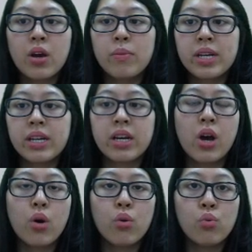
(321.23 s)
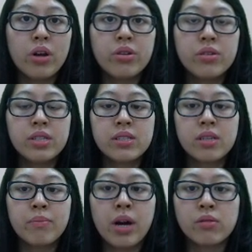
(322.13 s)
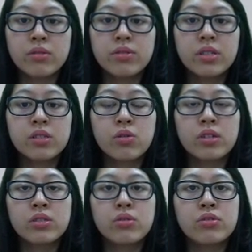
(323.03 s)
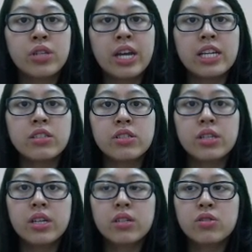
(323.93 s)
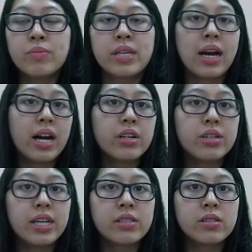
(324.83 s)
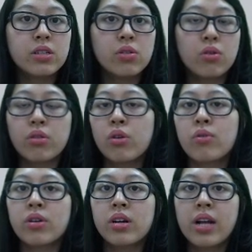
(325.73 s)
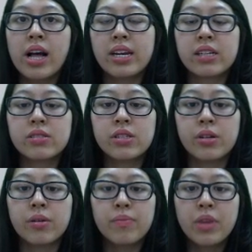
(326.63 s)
meaning whether this amount is going to change to be higher next year or lower next year.